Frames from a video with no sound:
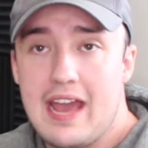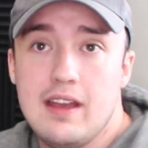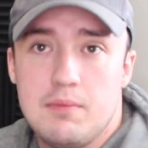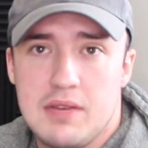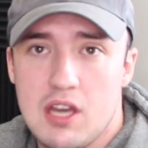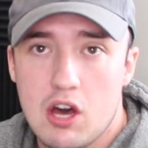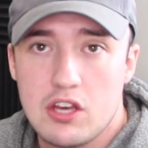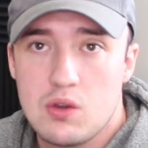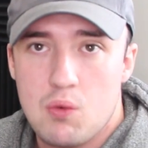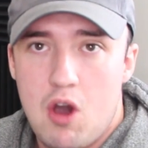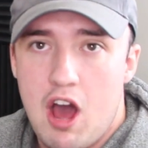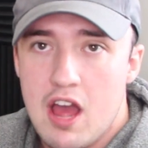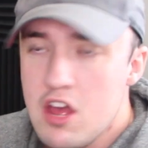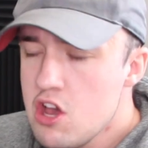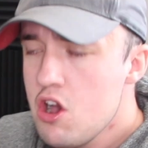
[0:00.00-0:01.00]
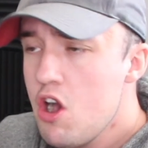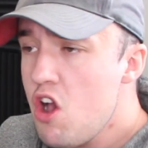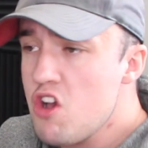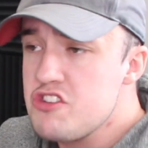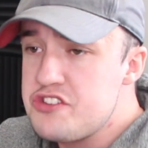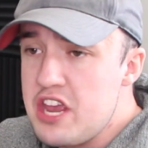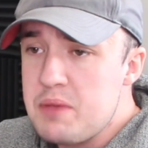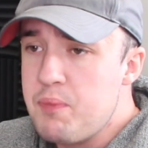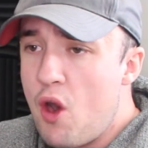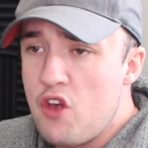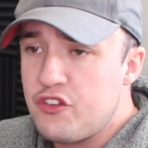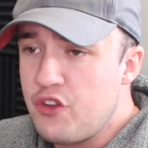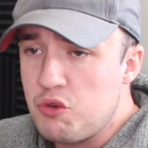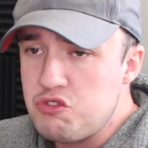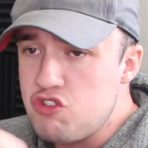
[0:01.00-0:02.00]
hate me all you want. Oh, Jake
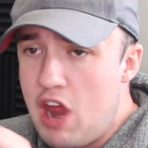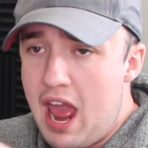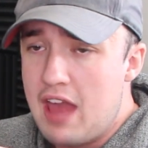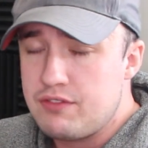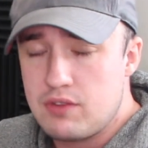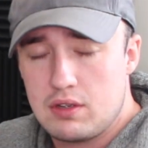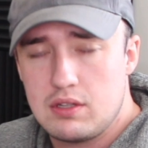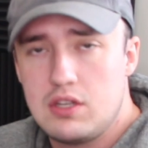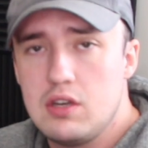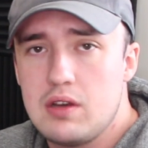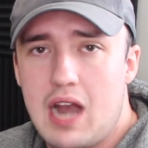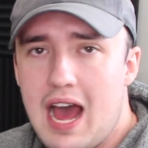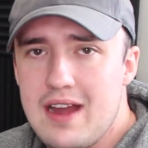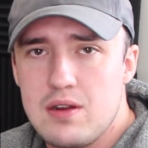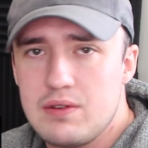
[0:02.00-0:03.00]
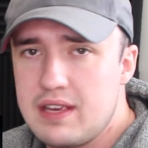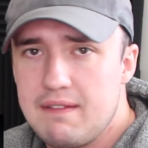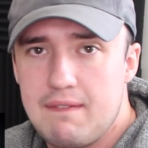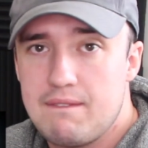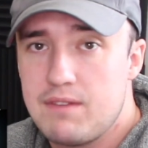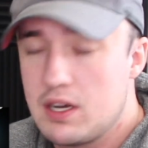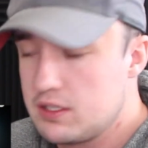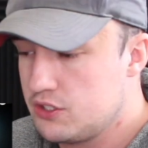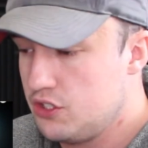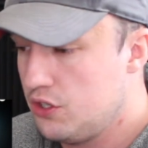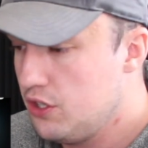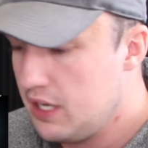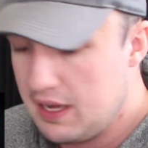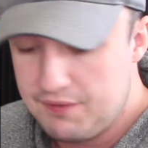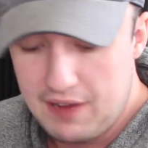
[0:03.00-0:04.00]
Paul's so trash. Dude, I don't give up.
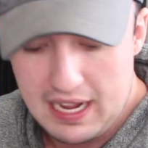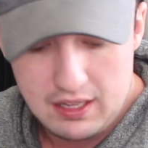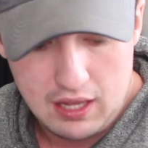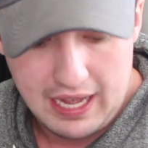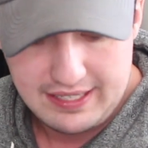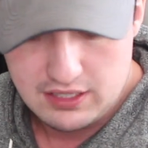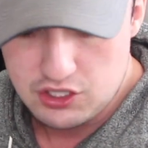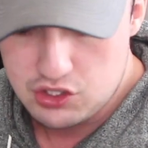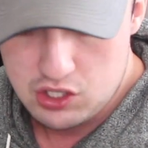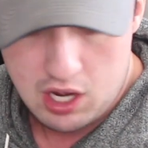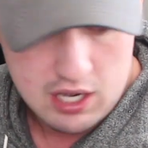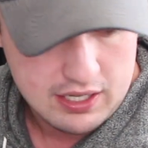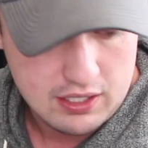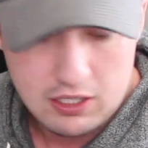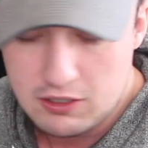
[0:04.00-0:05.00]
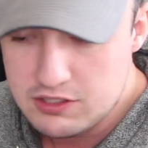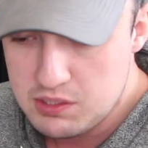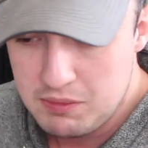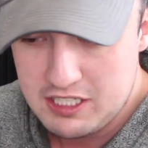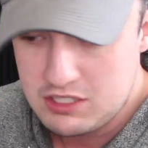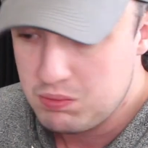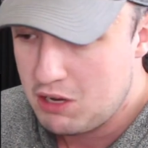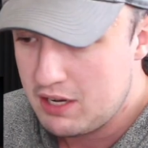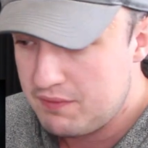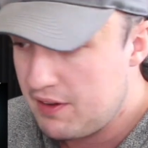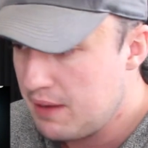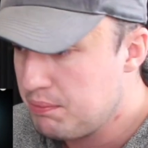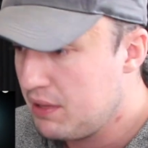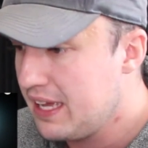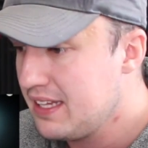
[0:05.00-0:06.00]
Dude, if I like the song, it goes on my
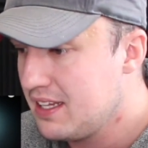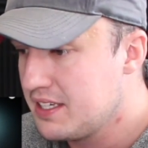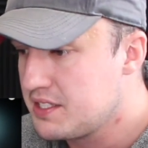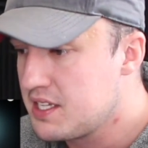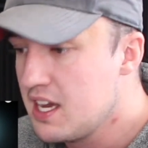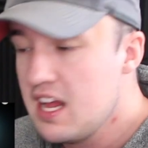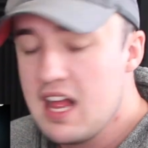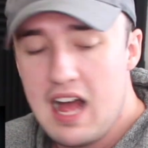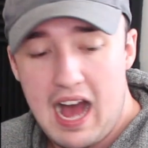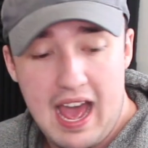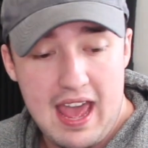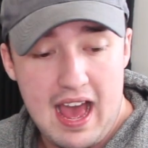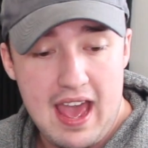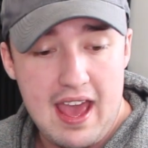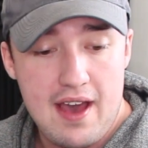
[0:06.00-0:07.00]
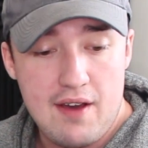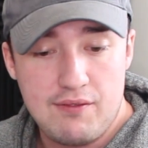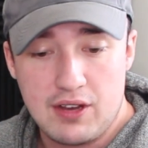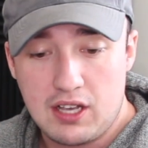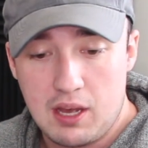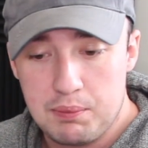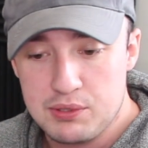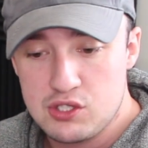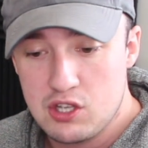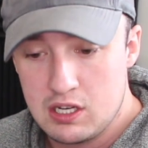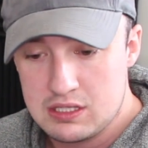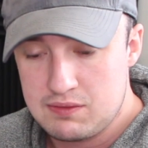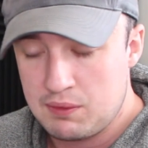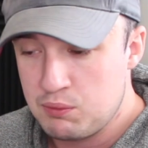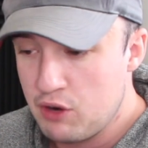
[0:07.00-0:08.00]
Spotify playlist. I have a couple
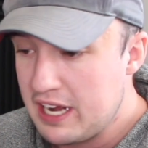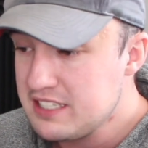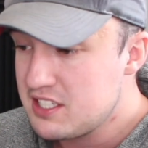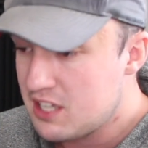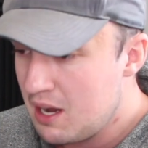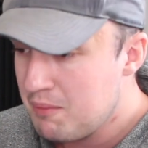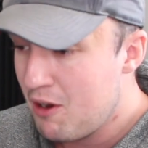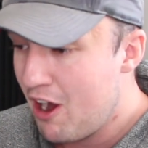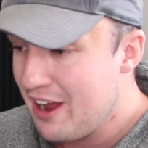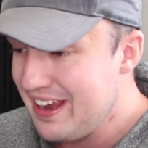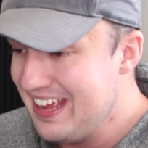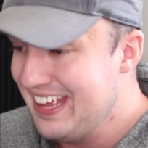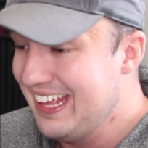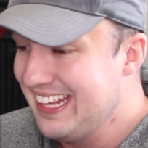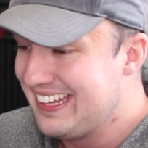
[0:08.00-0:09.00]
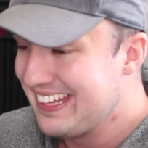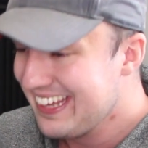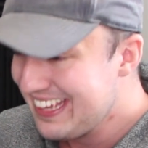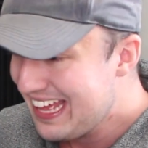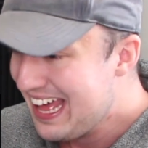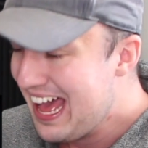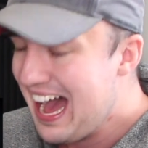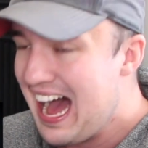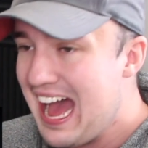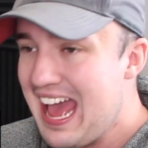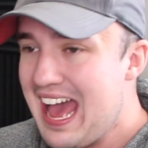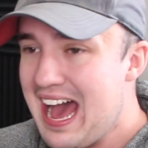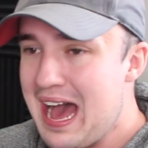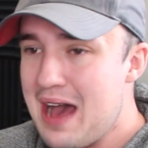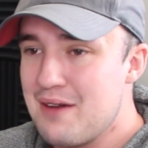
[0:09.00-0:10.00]
songs from Rice Gum on it. I
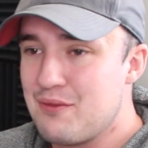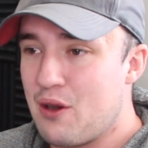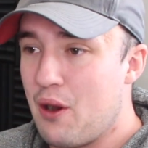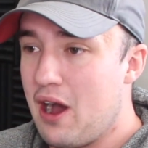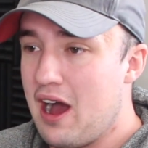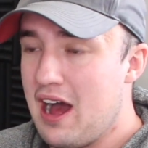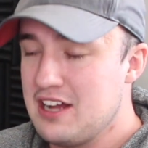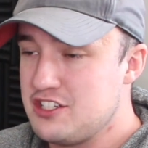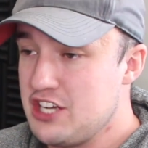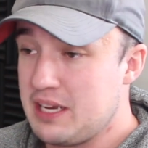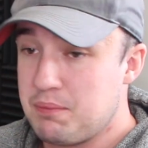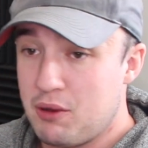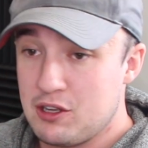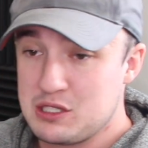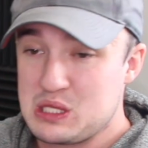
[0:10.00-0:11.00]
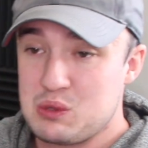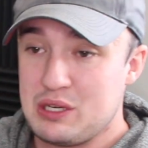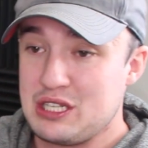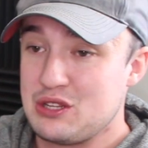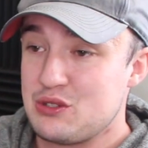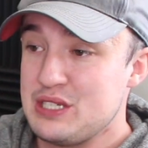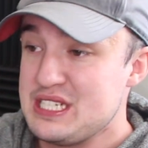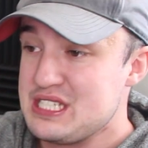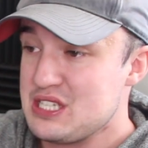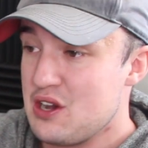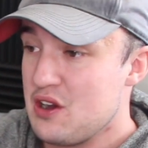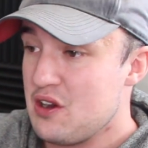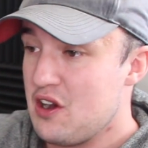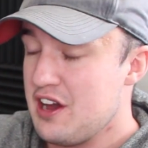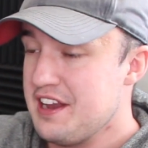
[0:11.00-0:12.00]
have Jake Paul's 23
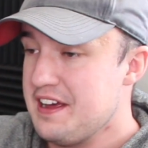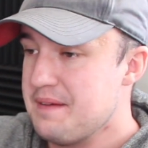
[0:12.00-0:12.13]
song on